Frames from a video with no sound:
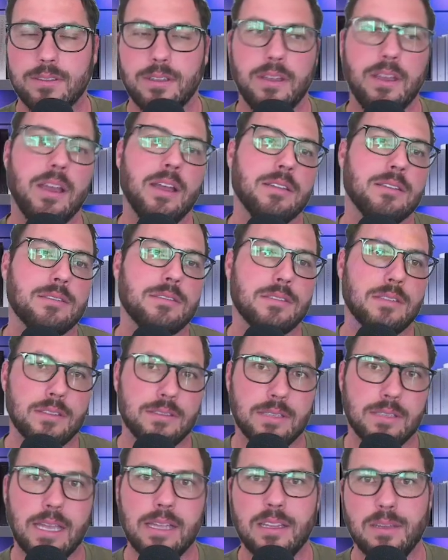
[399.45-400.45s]
It's
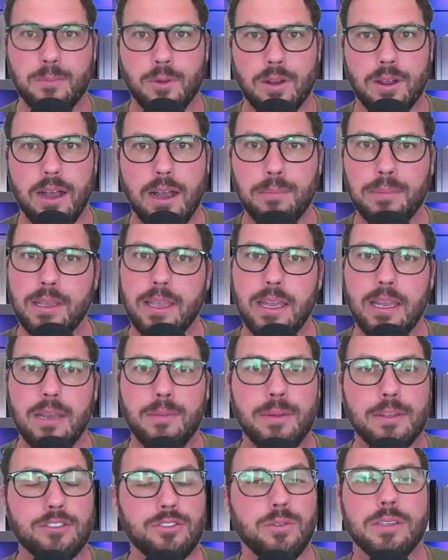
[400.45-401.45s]
slightly more complicated,
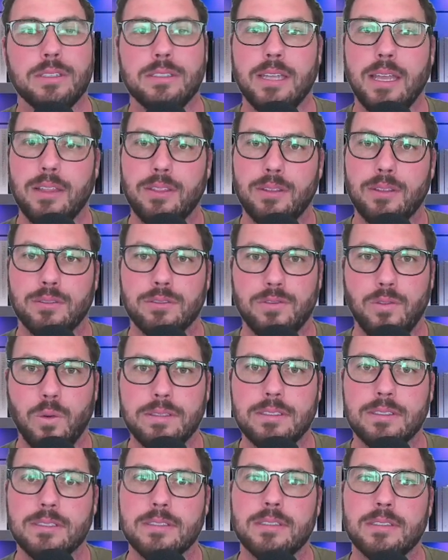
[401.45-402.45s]
but you could take those
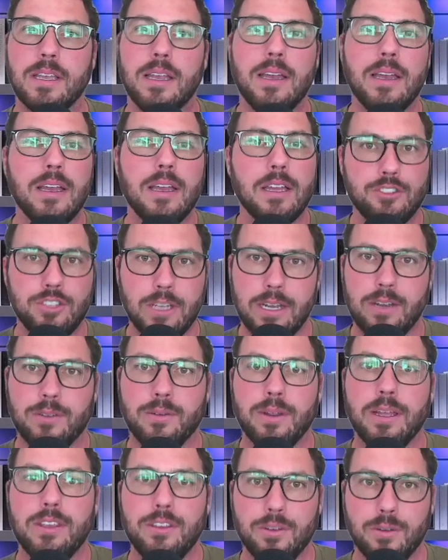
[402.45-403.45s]
voices, generate
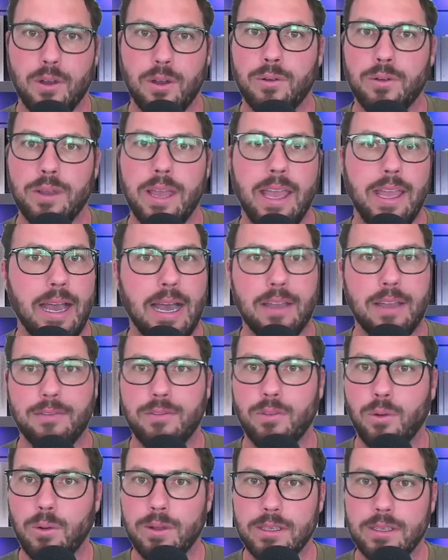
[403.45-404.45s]
your own AI
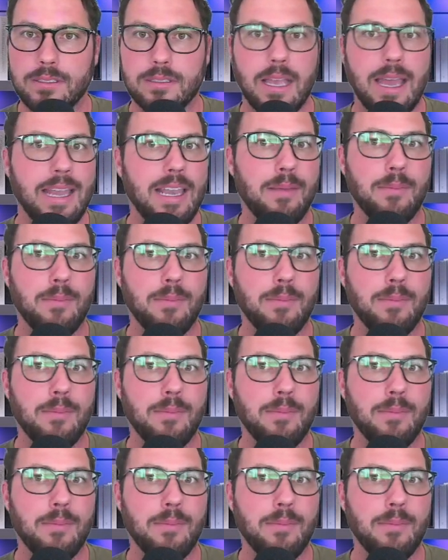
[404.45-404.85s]
voice, anybody